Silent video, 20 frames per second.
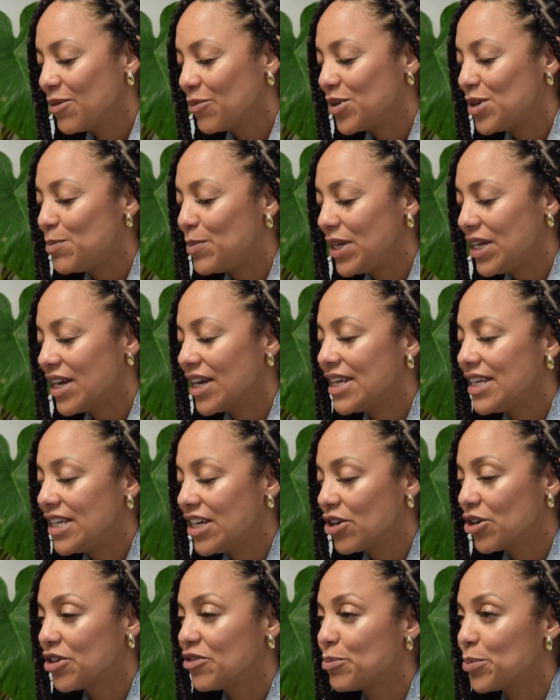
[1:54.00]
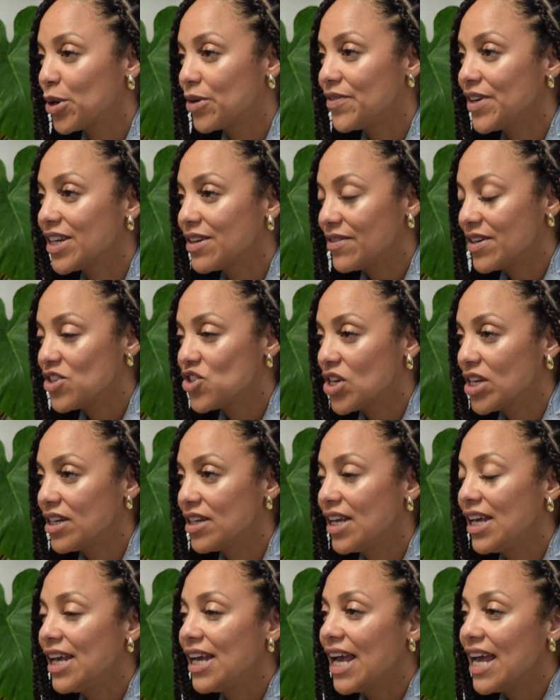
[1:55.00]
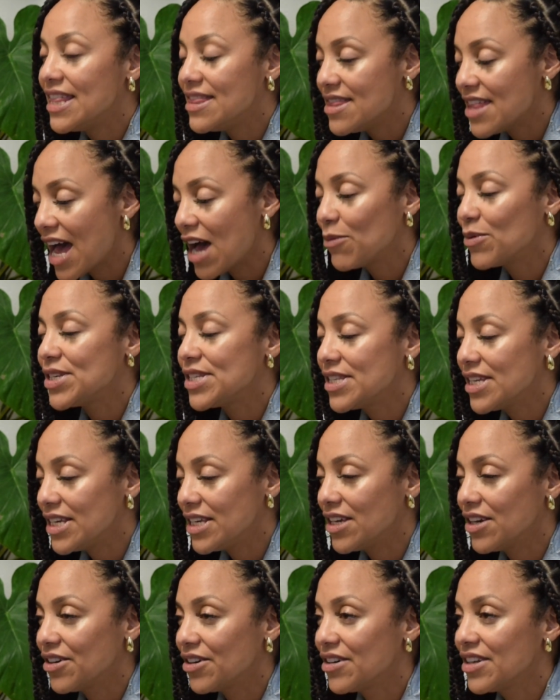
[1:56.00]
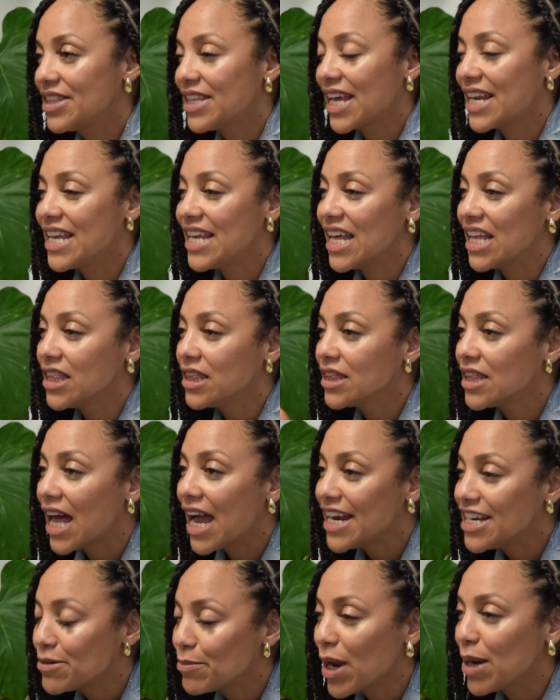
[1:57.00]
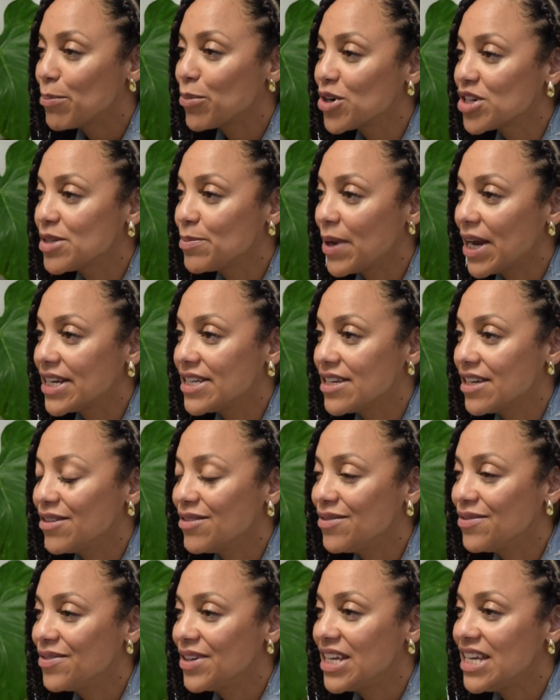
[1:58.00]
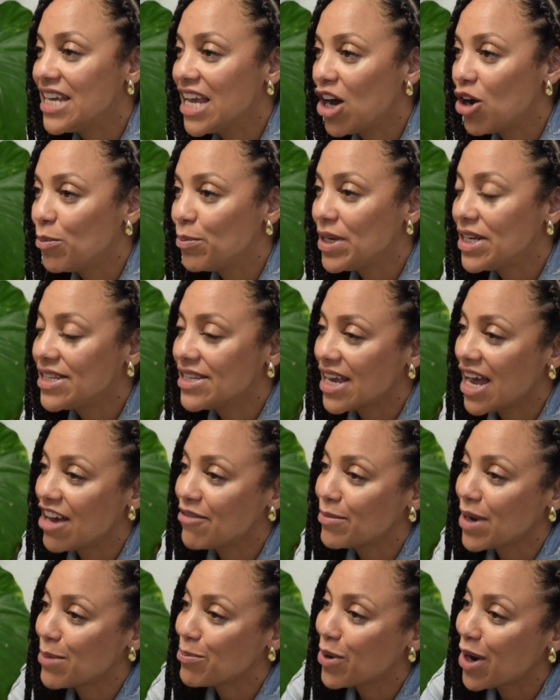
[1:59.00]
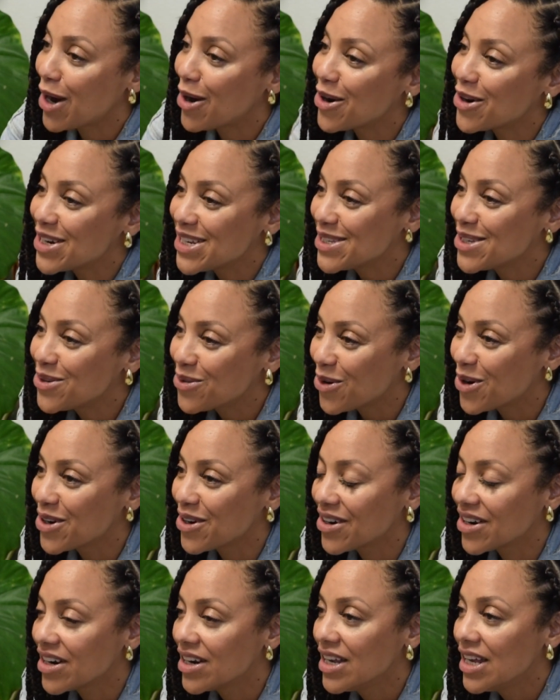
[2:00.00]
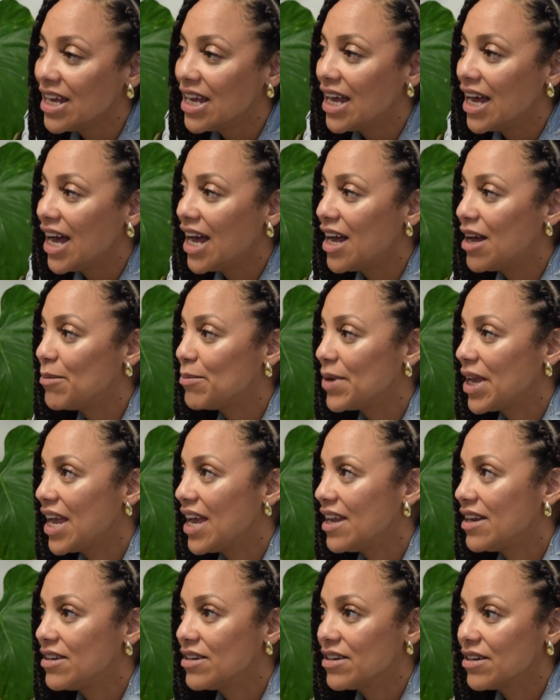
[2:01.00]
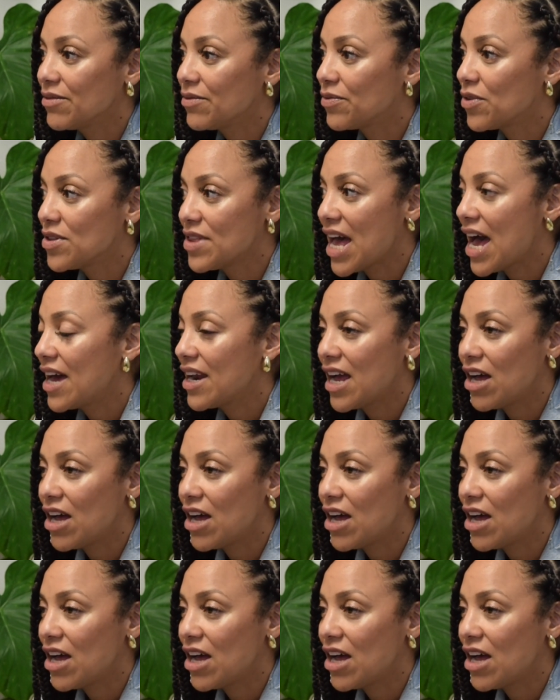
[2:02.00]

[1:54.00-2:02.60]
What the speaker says: it would be a year of perfect vision. And that was the year that he aligned my perspective. He helped me to have my priorities in order. And for